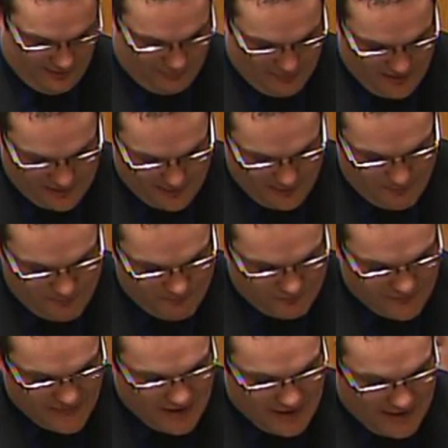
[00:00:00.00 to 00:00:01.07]
Speaker.
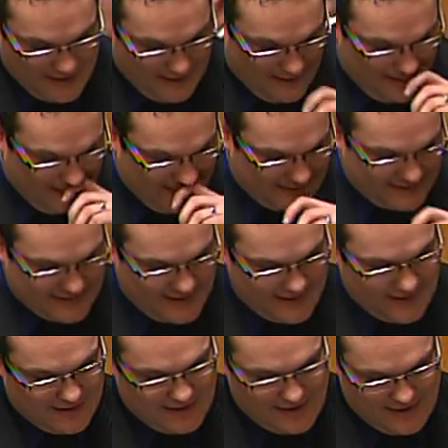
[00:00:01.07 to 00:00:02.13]
And I'd like to say
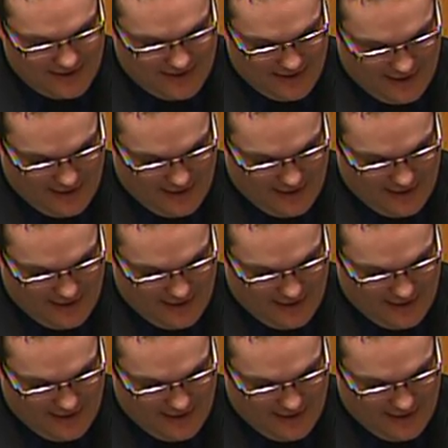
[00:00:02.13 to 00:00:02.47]
that in